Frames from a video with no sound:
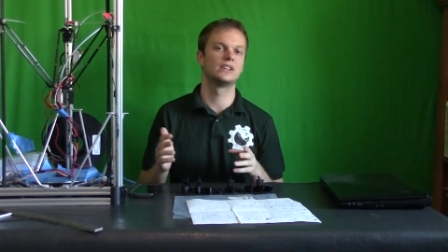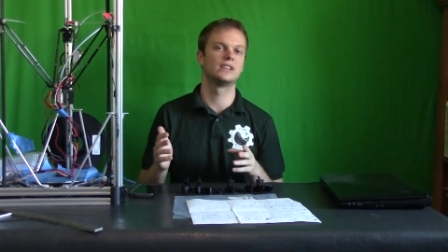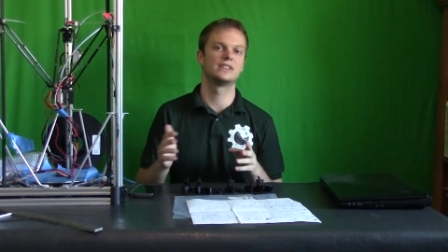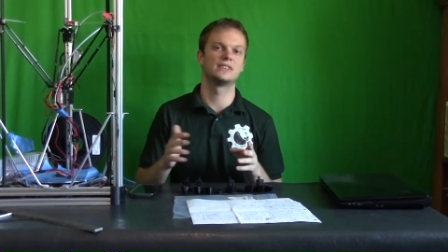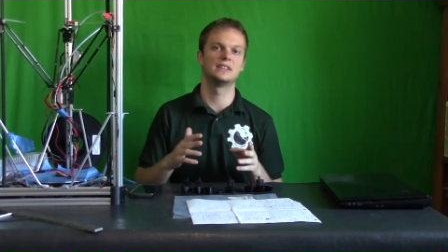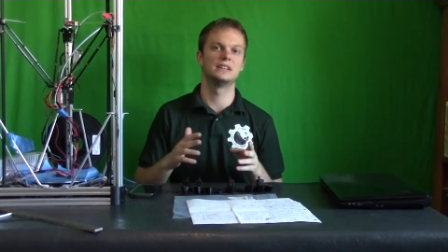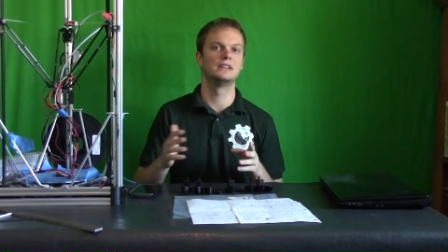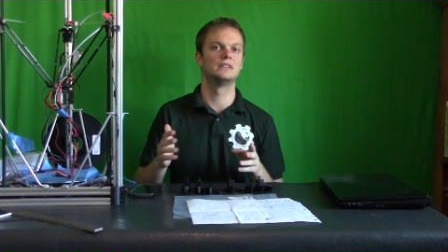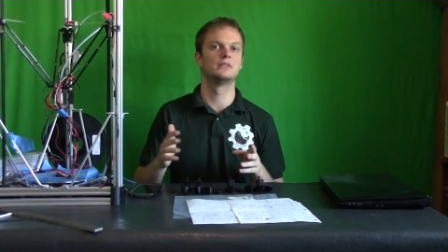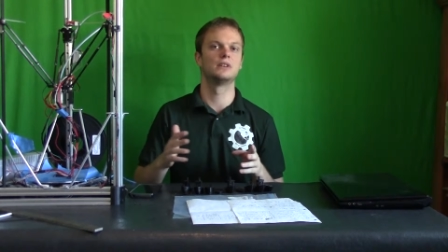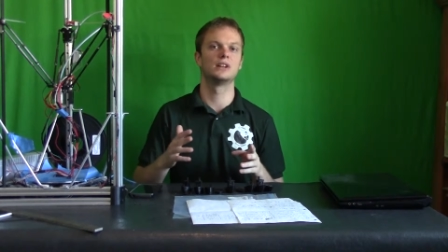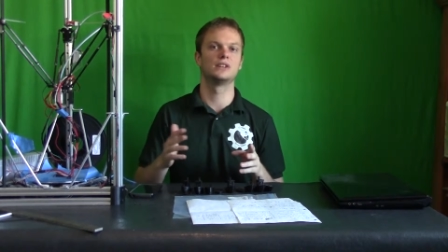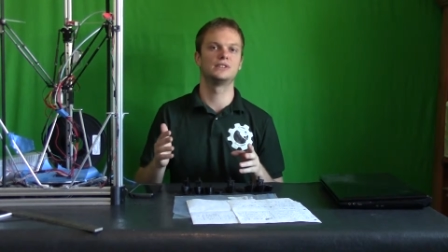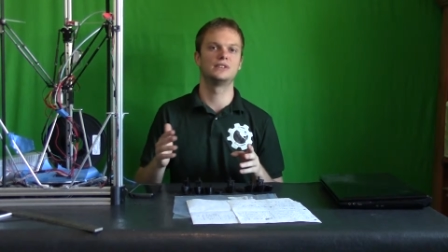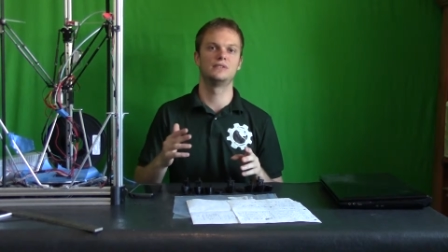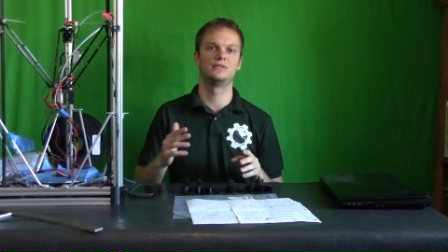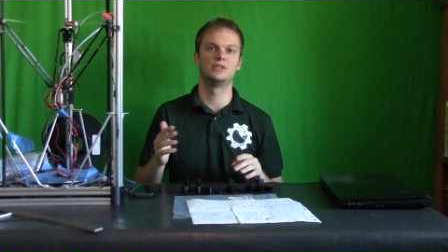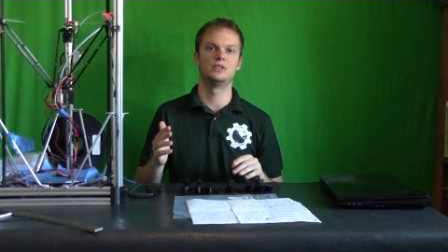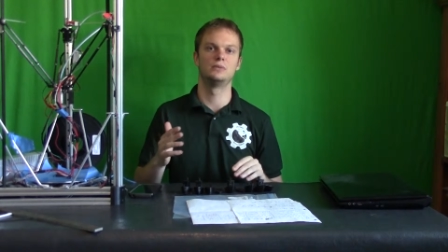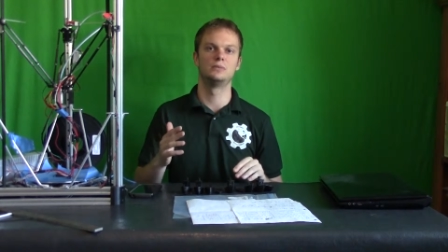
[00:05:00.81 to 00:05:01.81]
that the
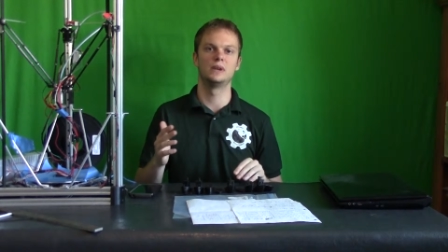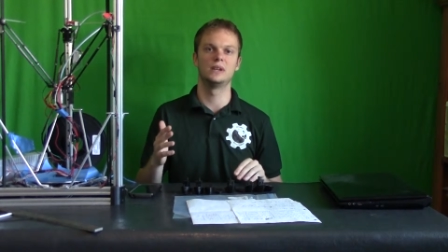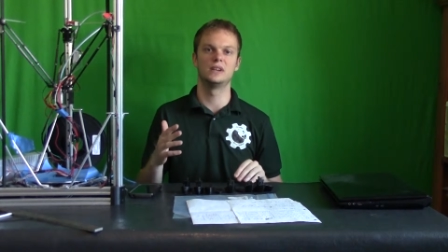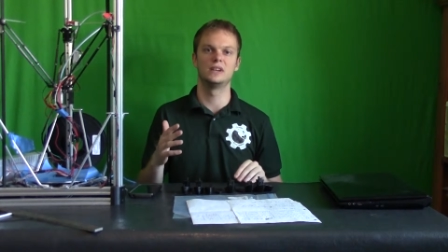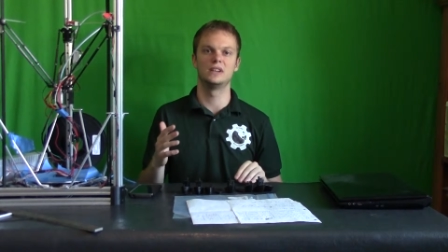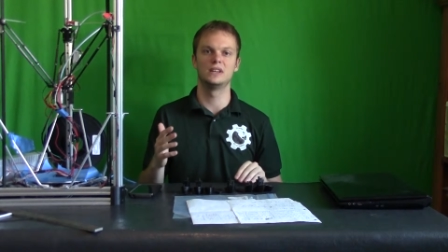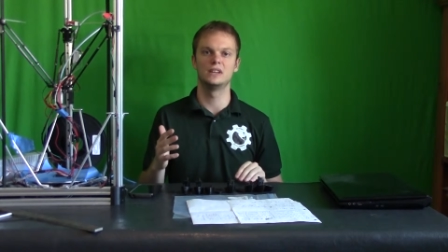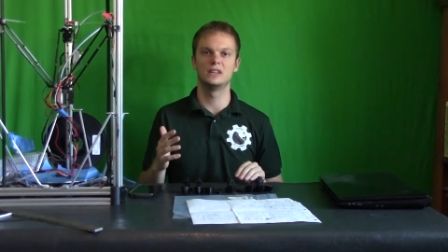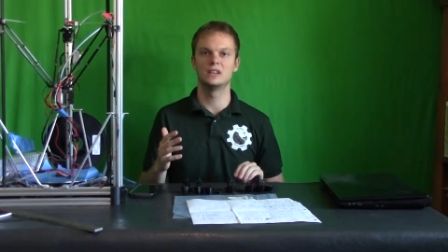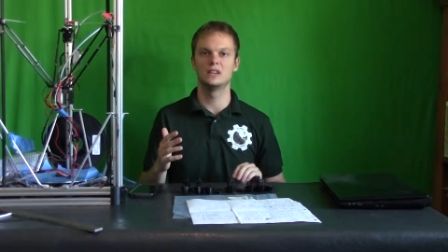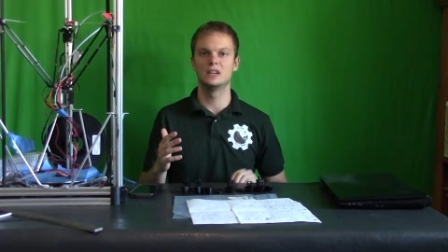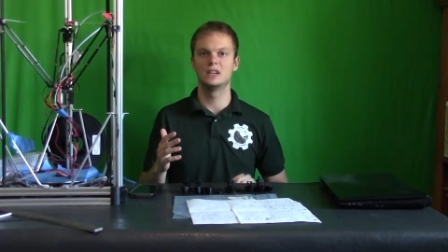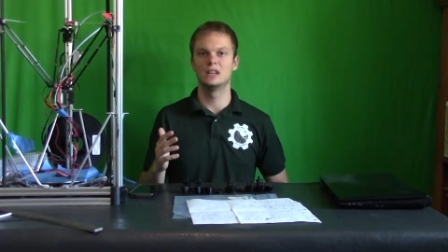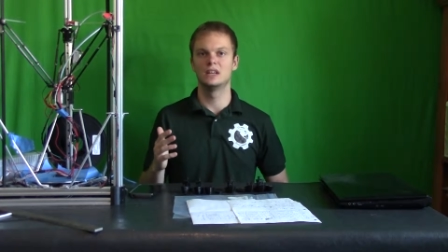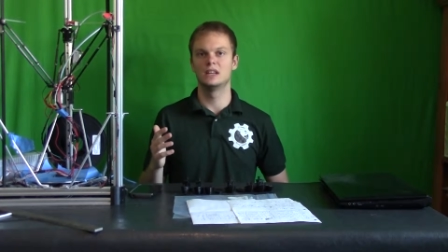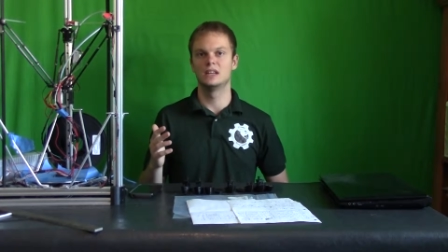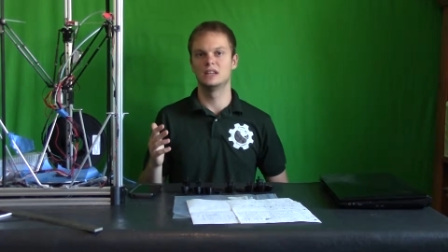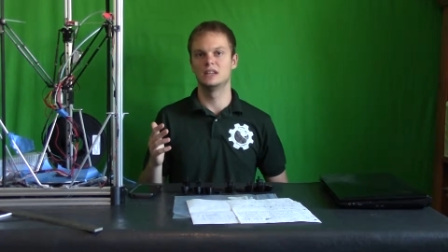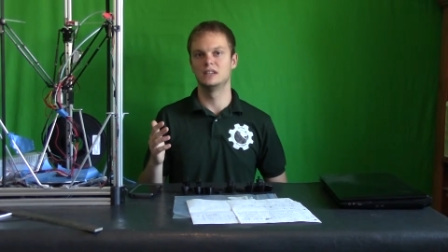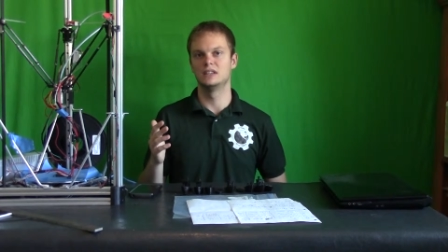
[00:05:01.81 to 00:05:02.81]
relative humidity
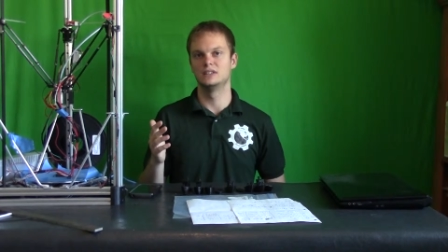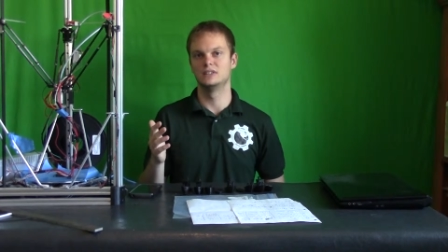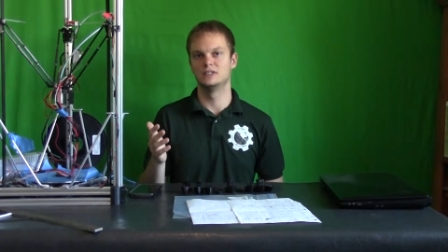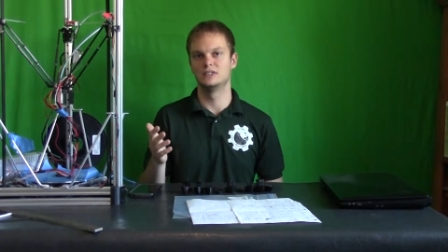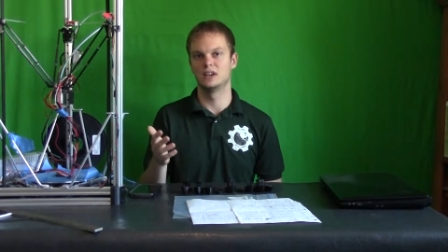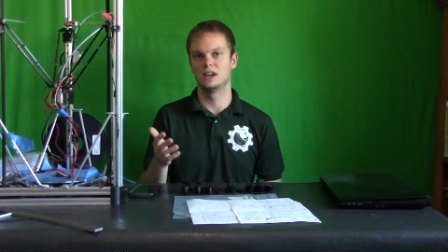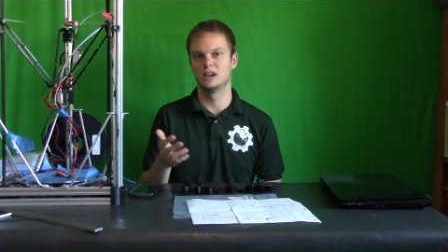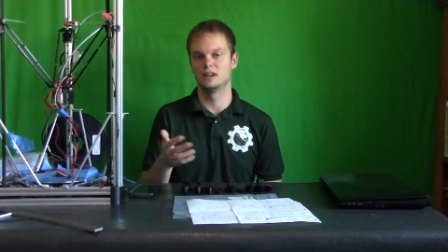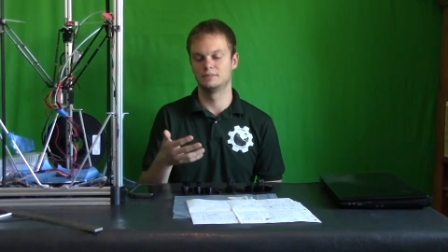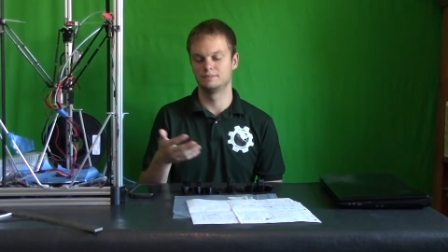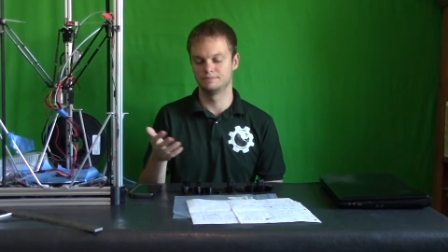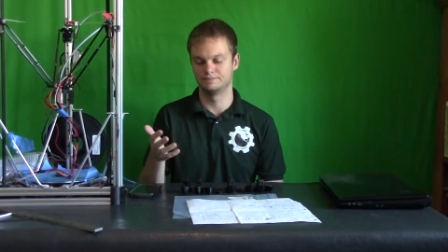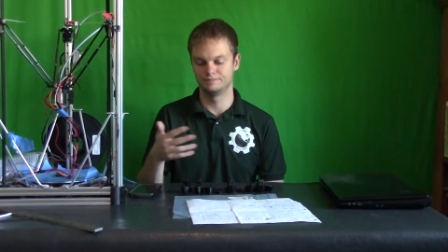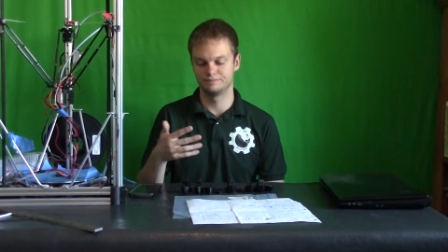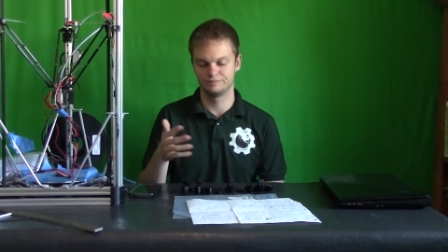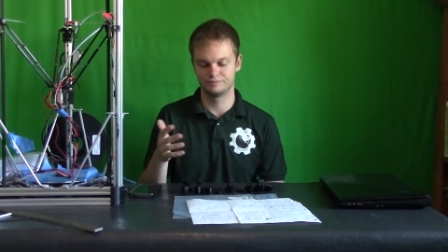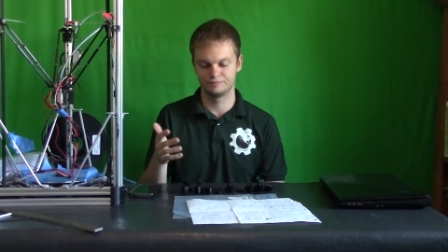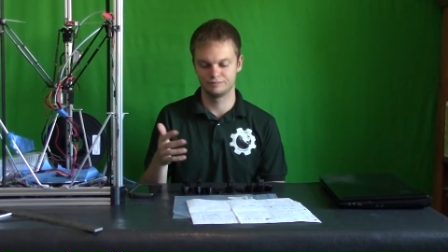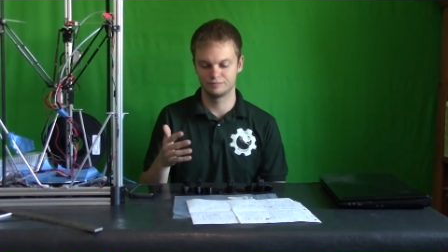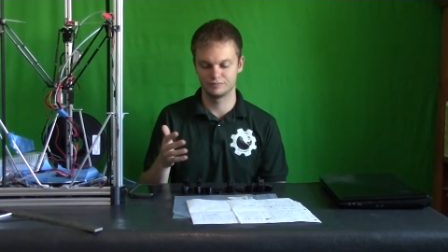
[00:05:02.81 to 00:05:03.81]
is um,
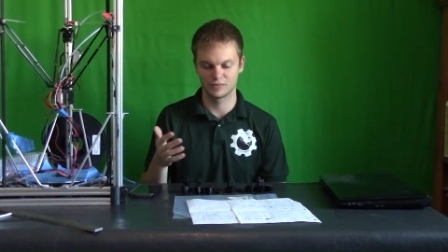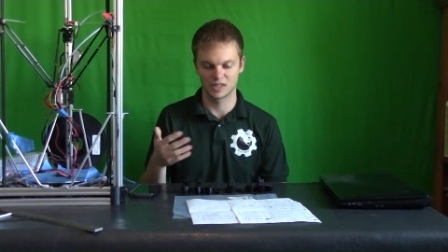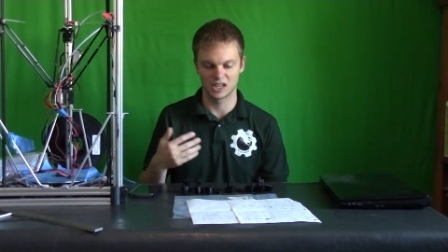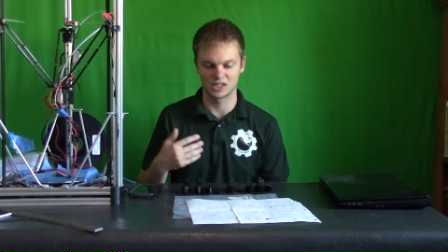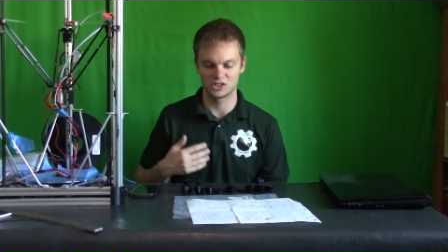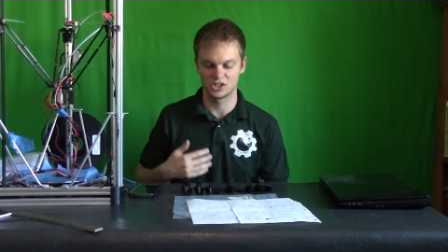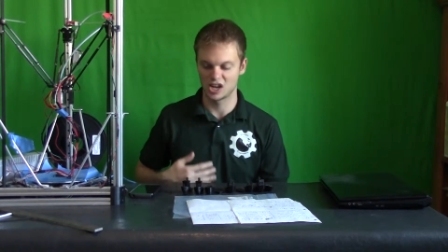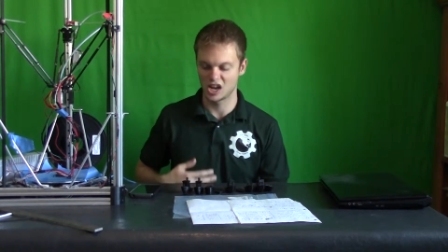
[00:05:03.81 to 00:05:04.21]
not